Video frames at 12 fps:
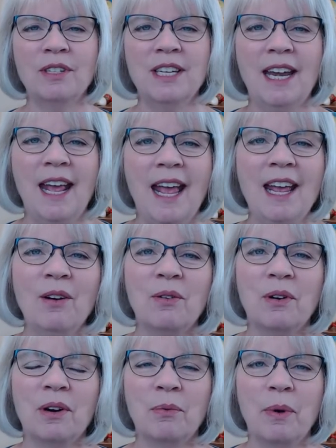today
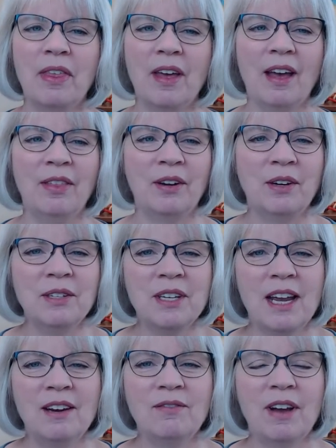or with others, I
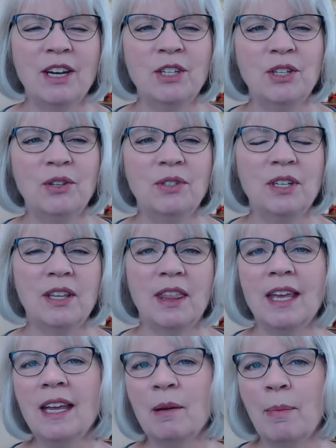invite you to
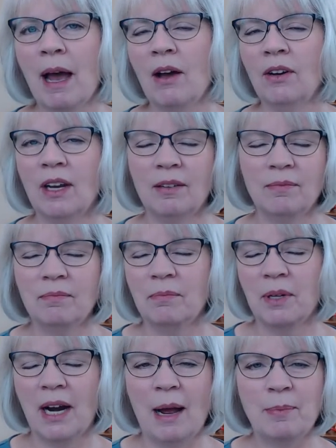think about and
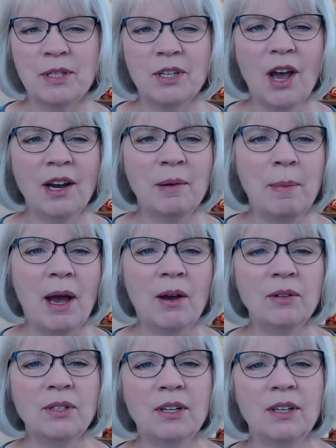perhaps talk
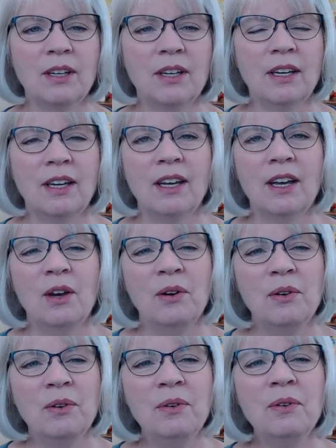about
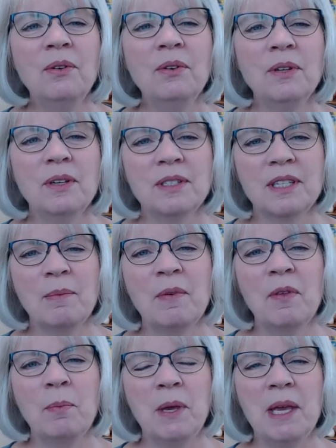who some of
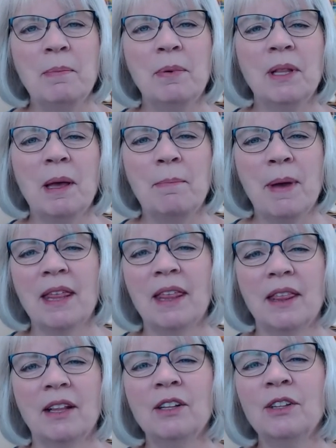the people at
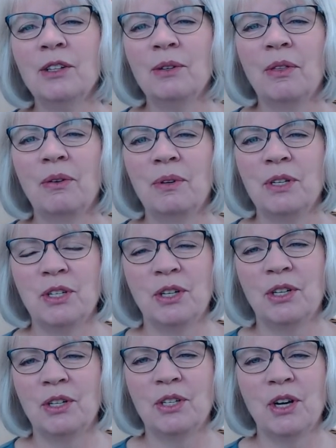Bethel Lutheran
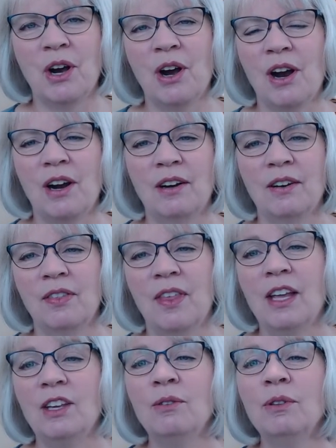Church are
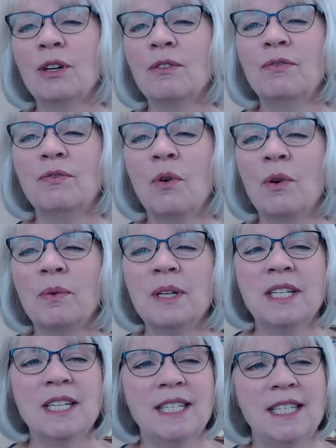that you look
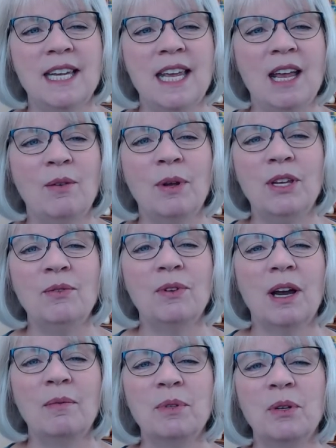forward to seeing when you
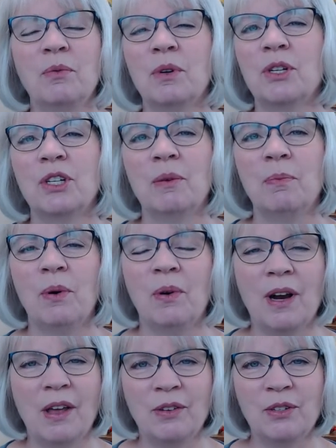come to worship
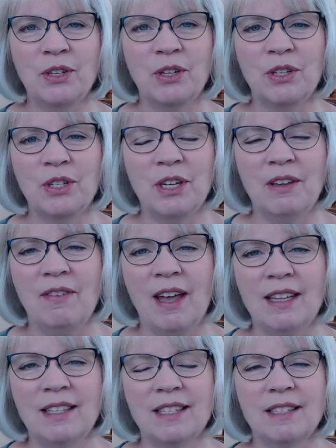or other church
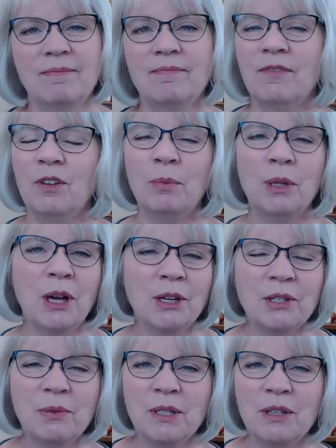events. If you belong
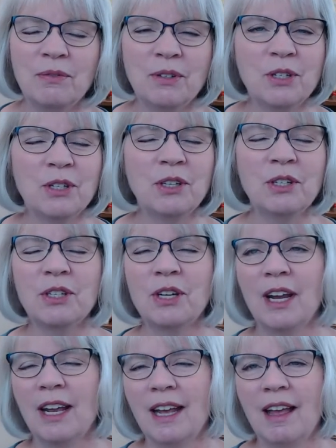to a different church,
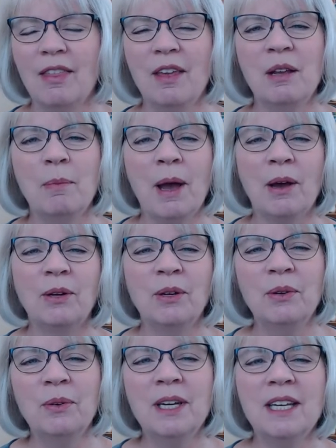think about
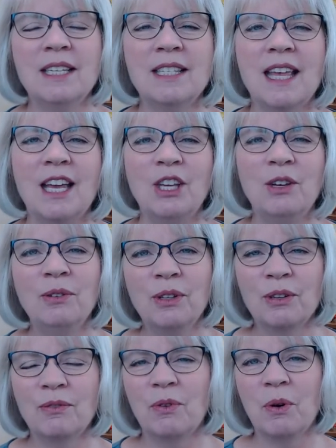who it is that you
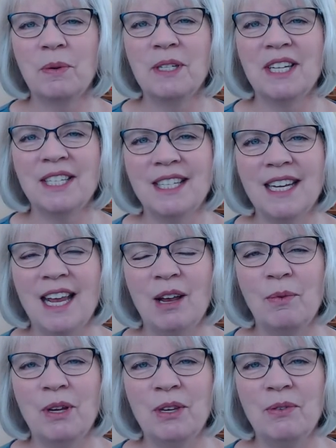look forward to seeing
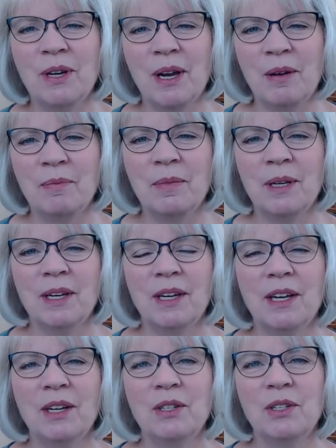when you come
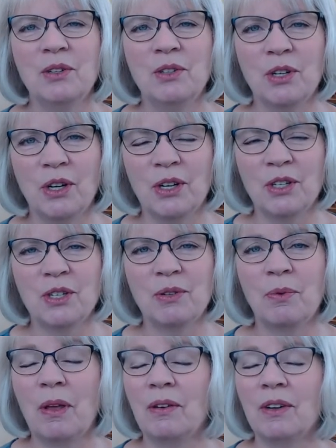to church,
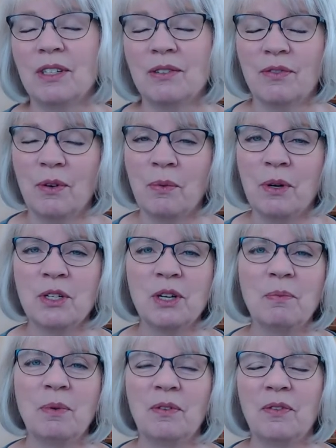whether it's for
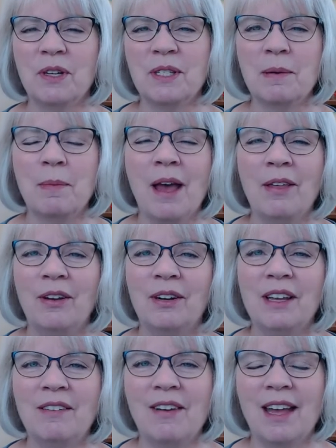worship or for some other
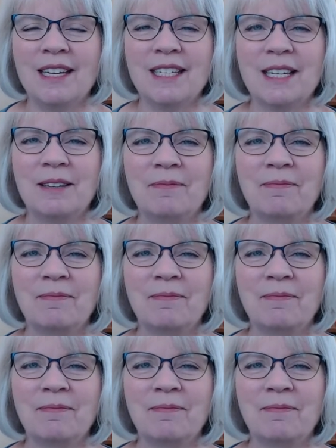event.